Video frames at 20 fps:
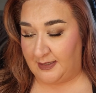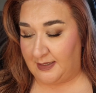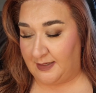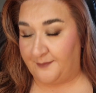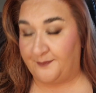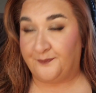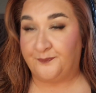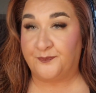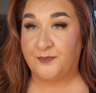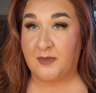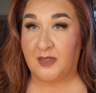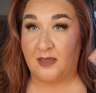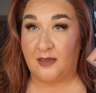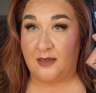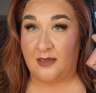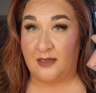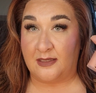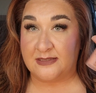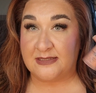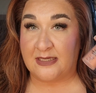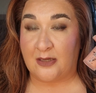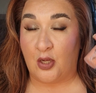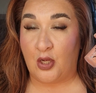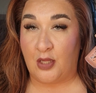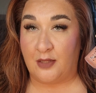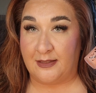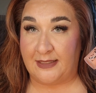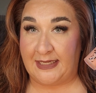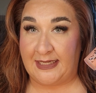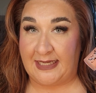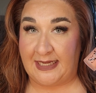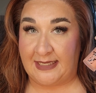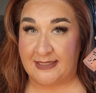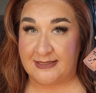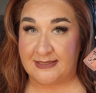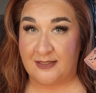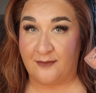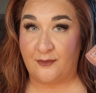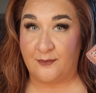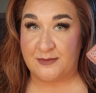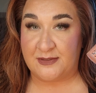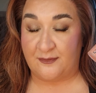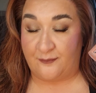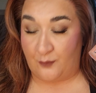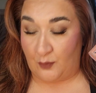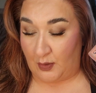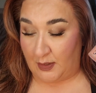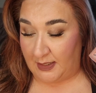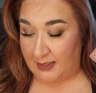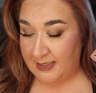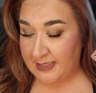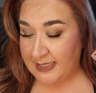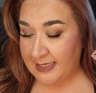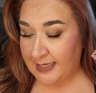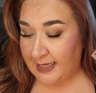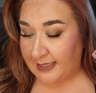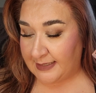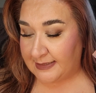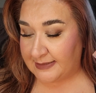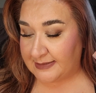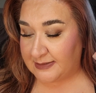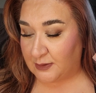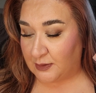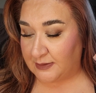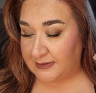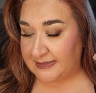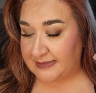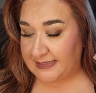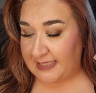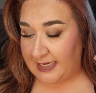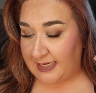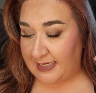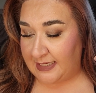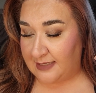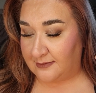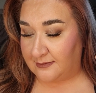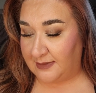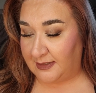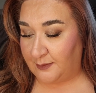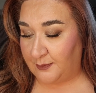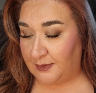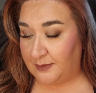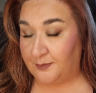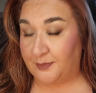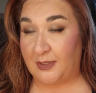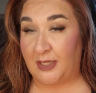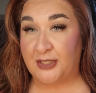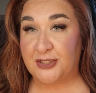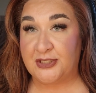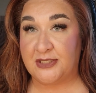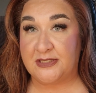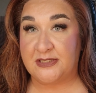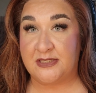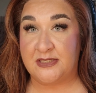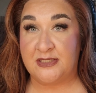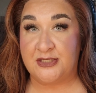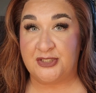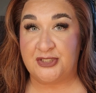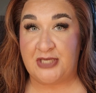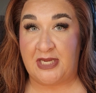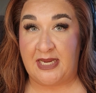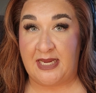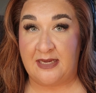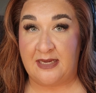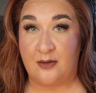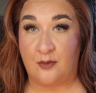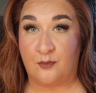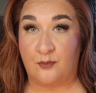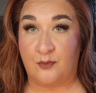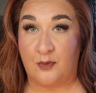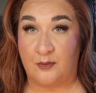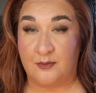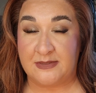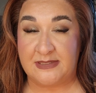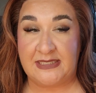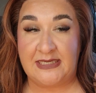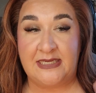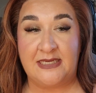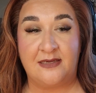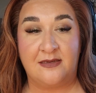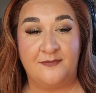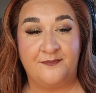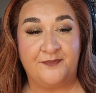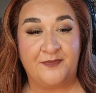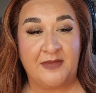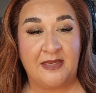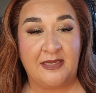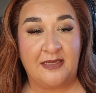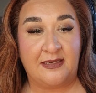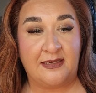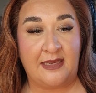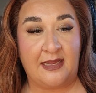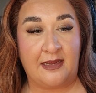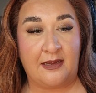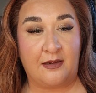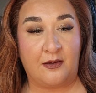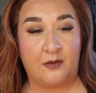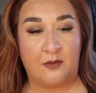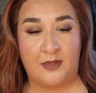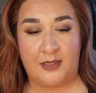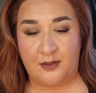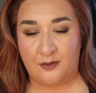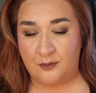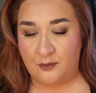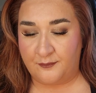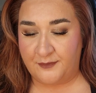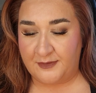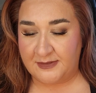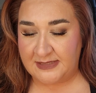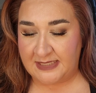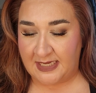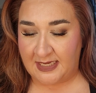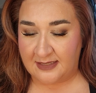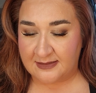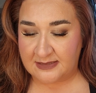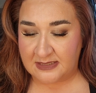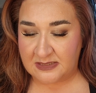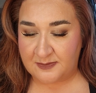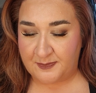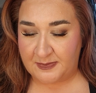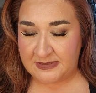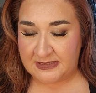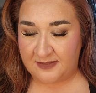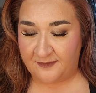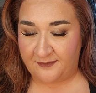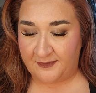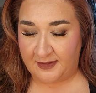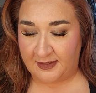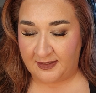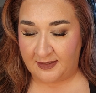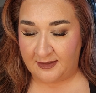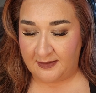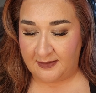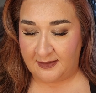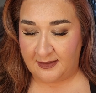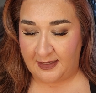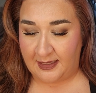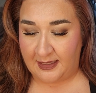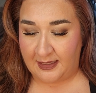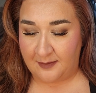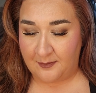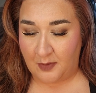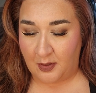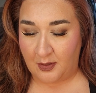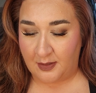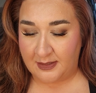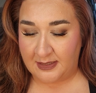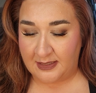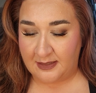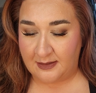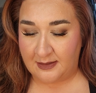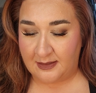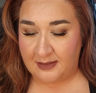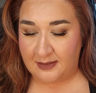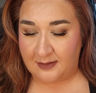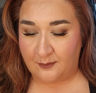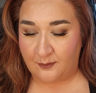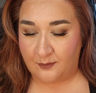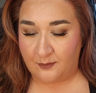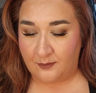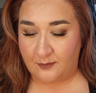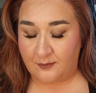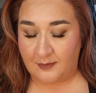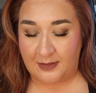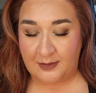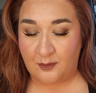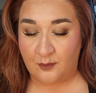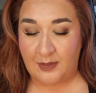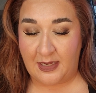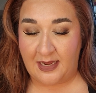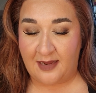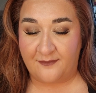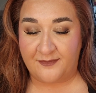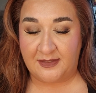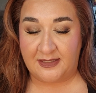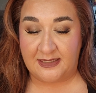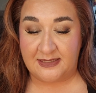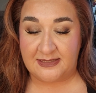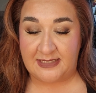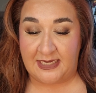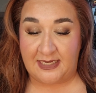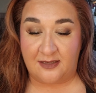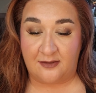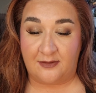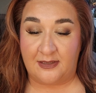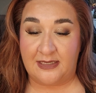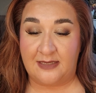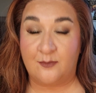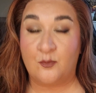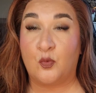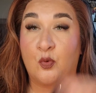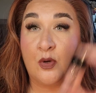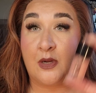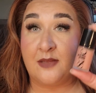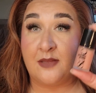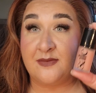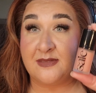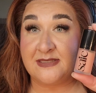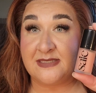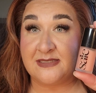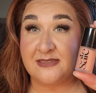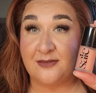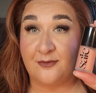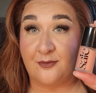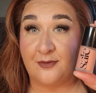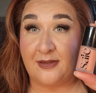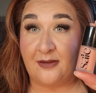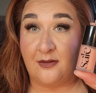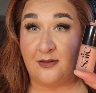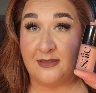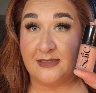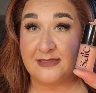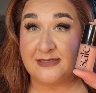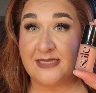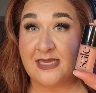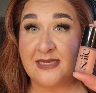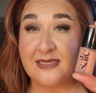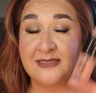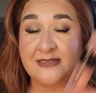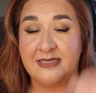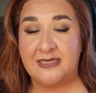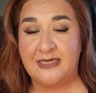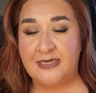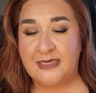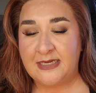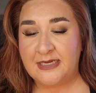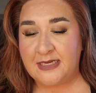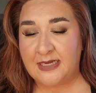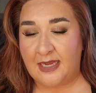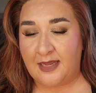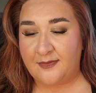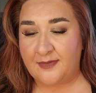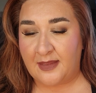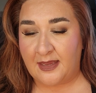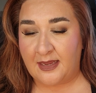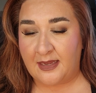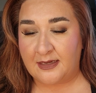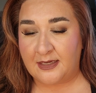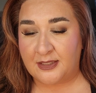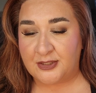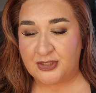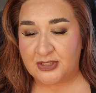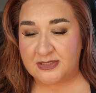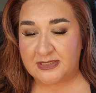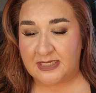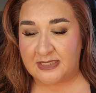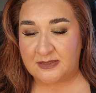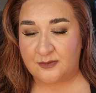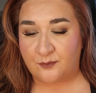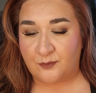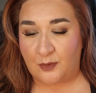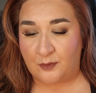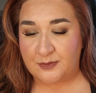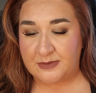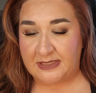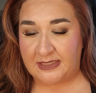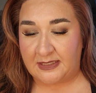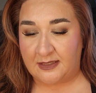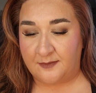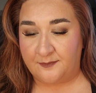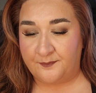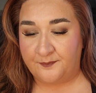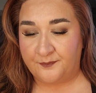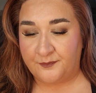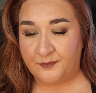um, it's like a holiday kit from Sephora and it's called Saie Liquid Blush. It's in the shade Rosy. Now, I don't know if this has a specific name on it. It I don't have the container anymore and this is literally all it says. And then it just says Rosy.